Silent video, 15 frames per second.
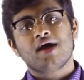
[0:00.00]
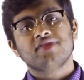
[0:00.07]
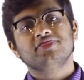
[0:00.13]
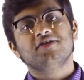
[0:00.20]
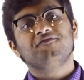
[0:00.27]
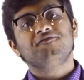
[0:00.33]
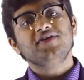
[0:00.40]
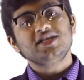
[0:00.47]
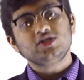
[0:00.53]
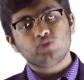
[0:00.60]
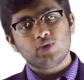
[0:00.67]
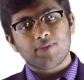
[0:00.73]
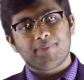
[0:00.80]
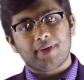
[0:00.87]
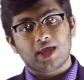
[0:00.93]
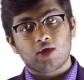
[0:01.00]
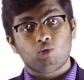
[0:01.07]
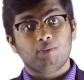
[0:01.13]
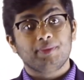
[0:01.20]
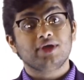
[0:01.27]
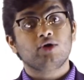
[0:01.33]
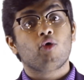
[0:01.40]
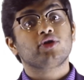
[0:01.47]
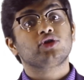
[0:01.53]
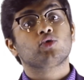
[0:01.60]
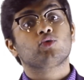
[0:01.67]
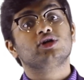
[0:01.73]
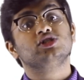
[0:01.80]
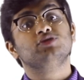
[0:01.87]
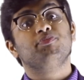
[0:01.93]
The fees we pay will be going
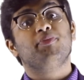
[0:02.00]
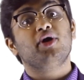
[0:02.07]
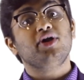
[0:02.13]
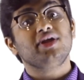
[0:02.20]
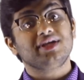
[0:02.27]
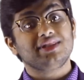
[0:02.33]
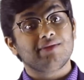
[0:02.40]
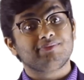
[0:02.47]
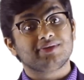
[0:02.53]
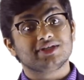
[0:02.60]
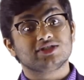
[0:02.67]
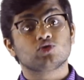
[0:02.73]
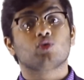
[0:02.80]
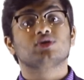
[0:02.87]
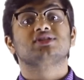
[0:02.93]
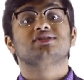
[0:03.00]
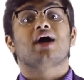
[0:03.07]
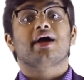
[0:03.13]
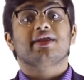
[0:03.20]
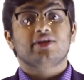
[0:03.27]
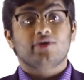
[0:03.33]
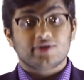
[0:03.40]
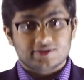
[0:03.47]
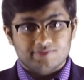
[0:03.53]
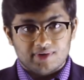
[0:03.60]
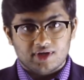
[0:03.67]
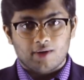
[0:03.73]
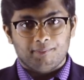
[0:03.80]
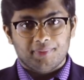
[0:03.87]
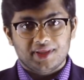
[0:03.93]
towards burning Liptis once the IDO has been
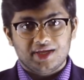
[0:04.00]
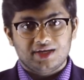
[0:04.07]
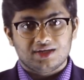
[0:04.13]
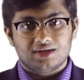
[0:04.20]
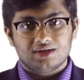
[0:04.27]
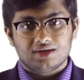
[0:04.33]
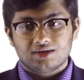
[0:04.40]
completed.